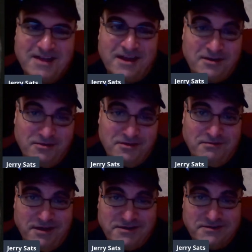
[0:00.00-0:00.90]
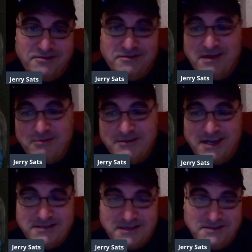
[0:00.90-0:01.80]
I know you like to cook. I was
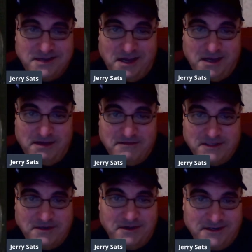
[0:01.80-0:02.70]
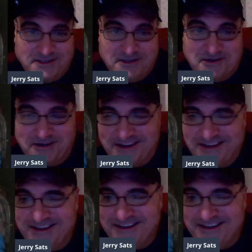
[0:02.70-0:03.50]
asking Sandy if she likes to cook.